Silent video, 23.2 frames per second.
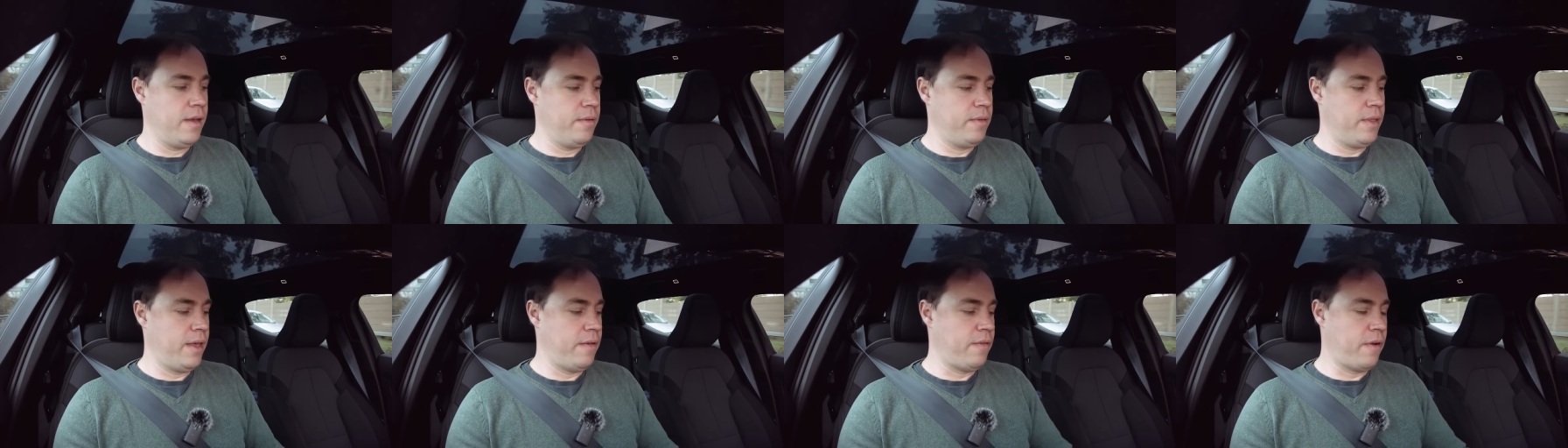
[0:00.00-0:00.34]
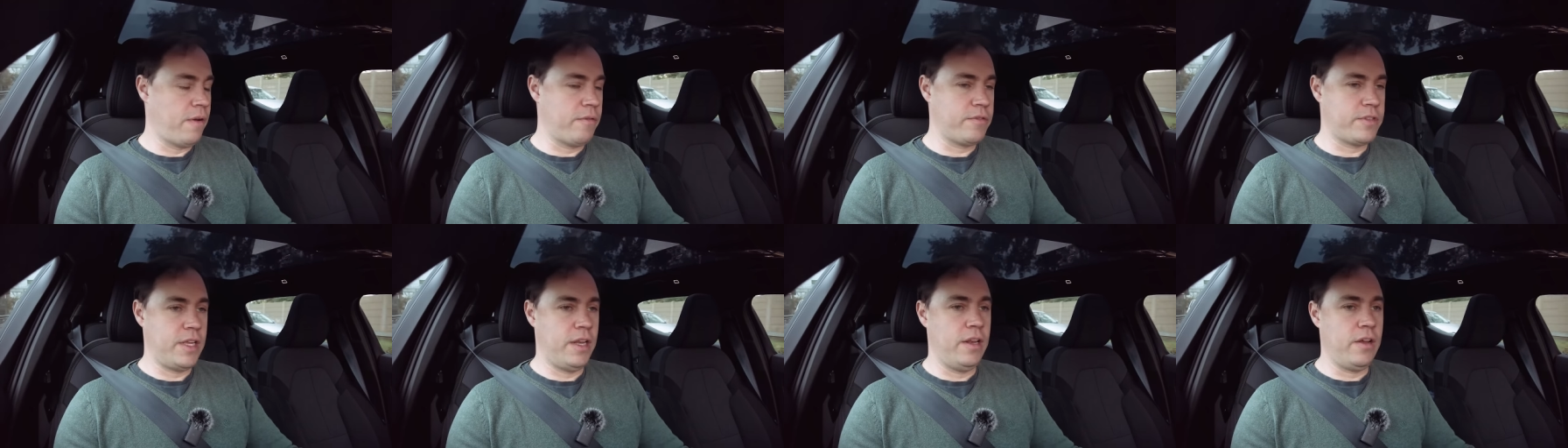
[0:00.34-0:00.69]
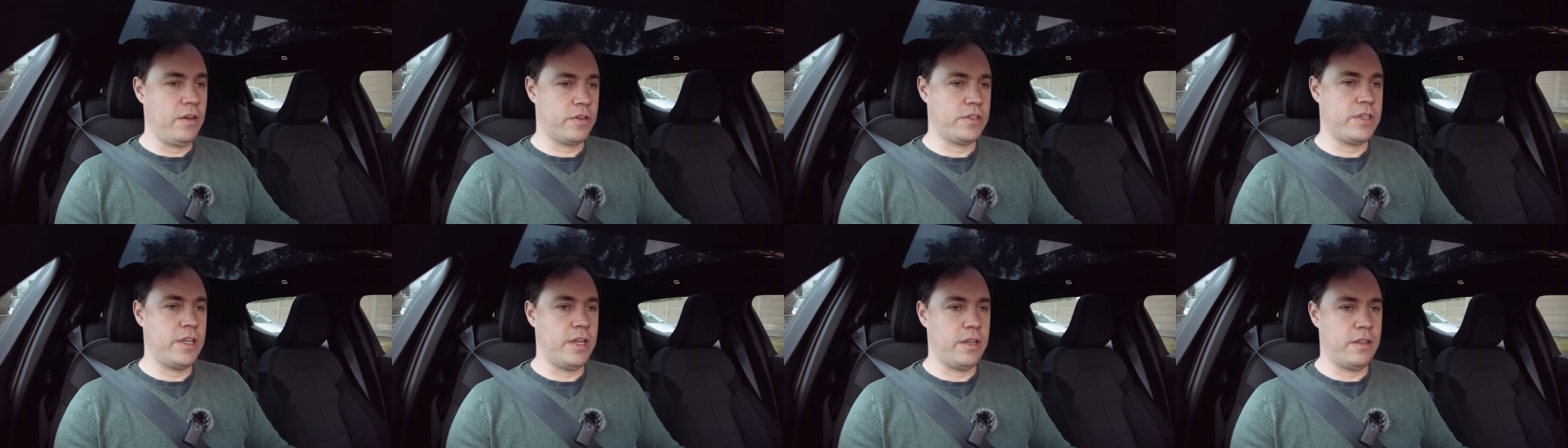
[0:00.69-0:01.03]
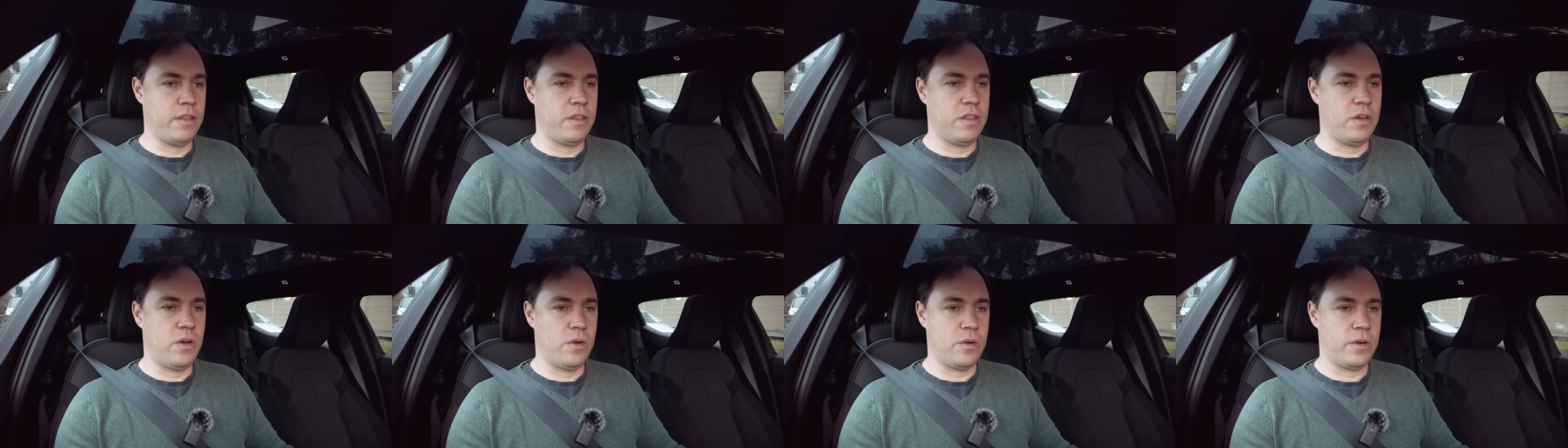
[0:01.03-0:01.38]
They've obviously looked at it
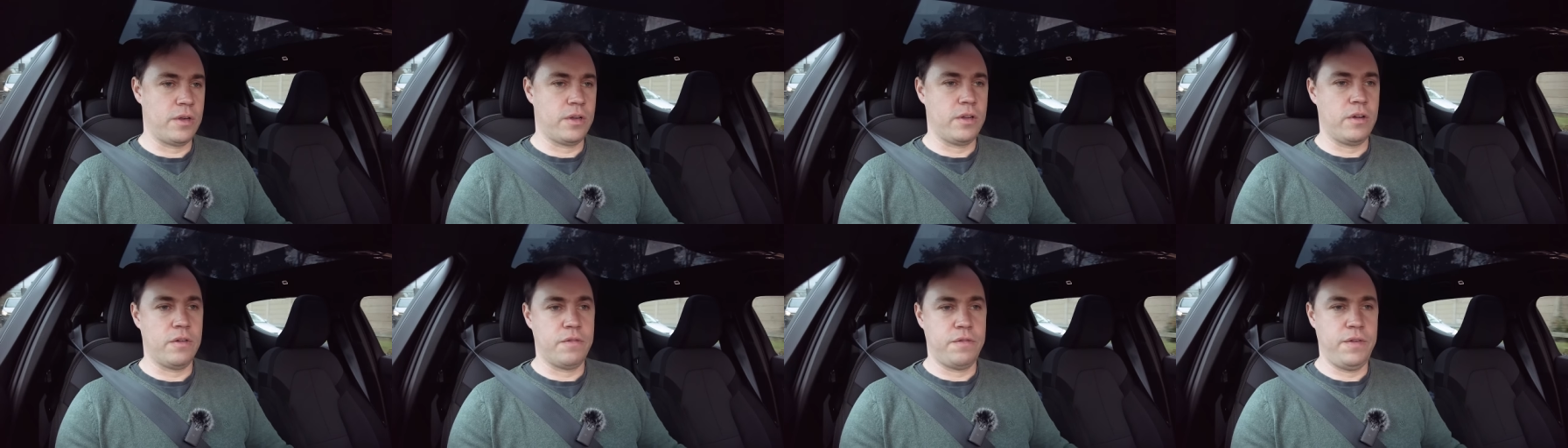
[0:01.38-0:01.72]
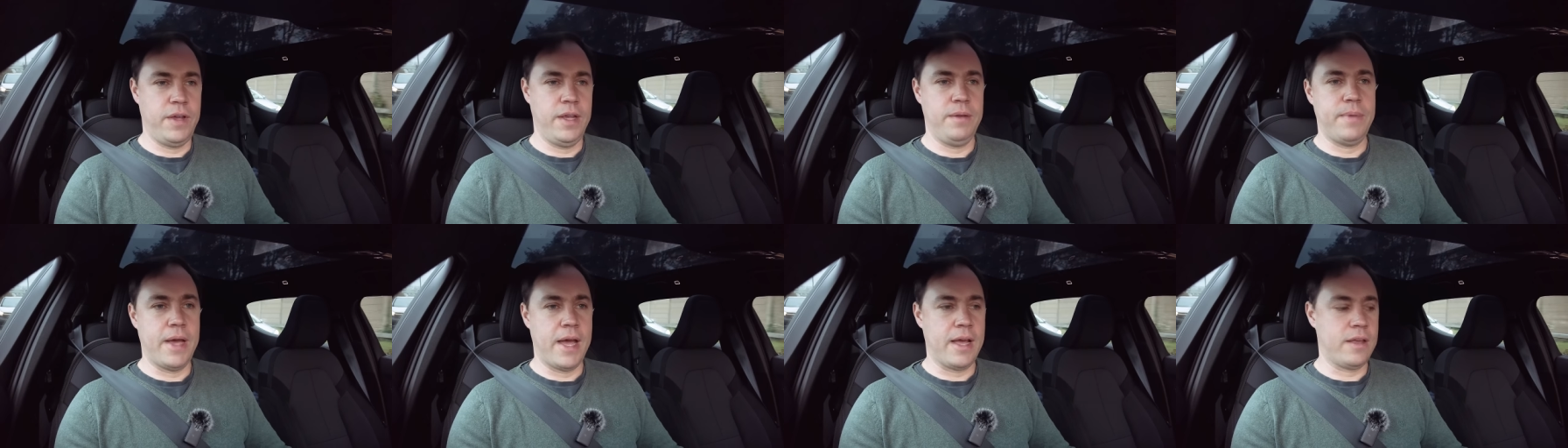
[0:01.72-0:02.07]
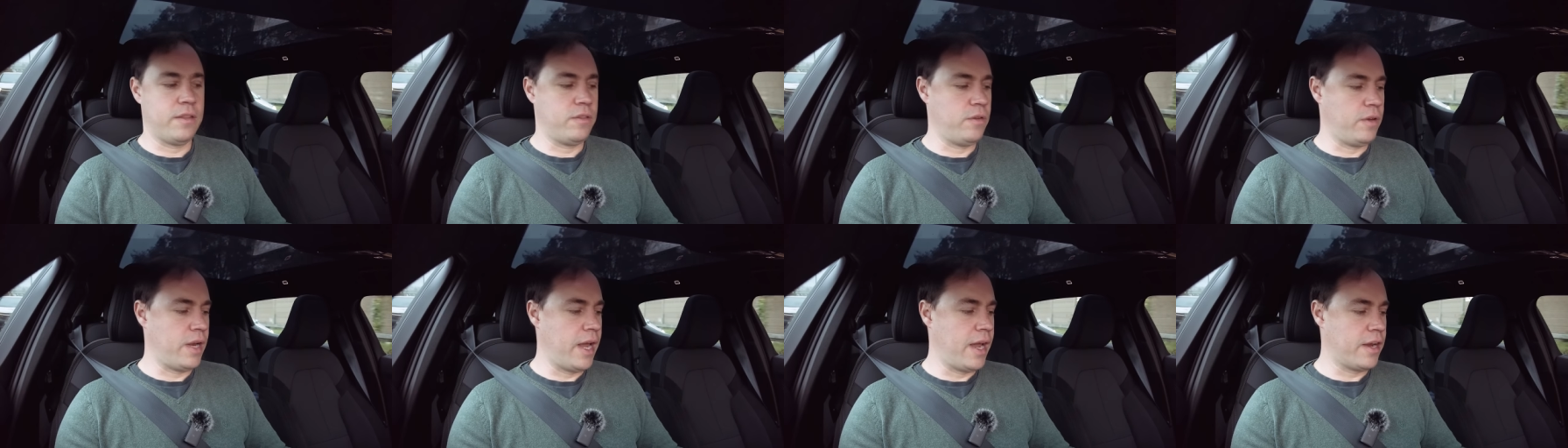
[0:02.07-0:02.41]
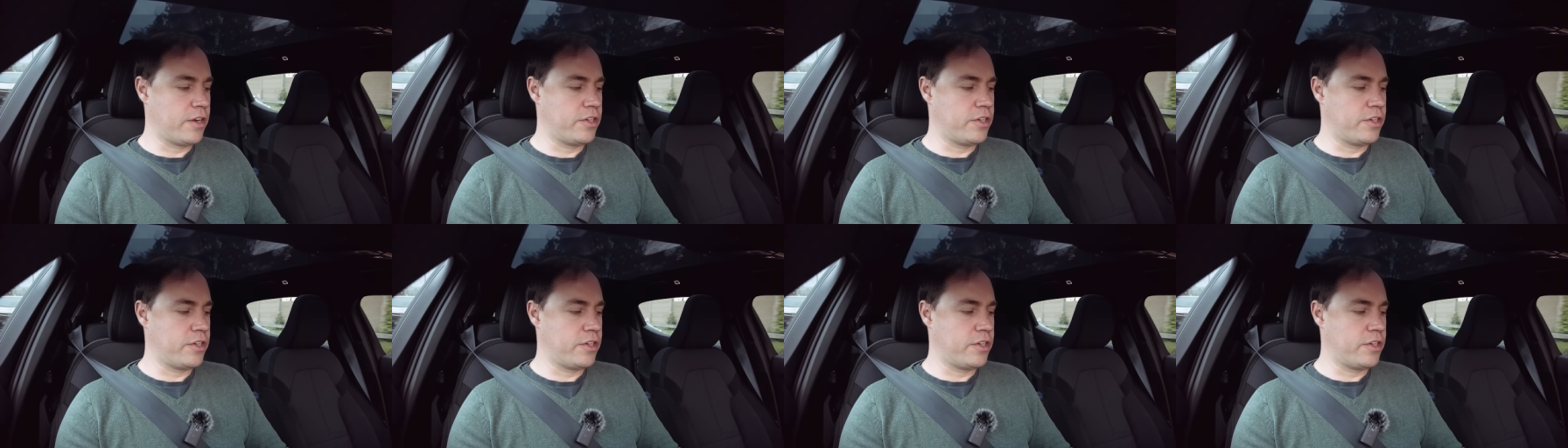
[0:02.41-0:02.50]
and thought and got feedback and thought,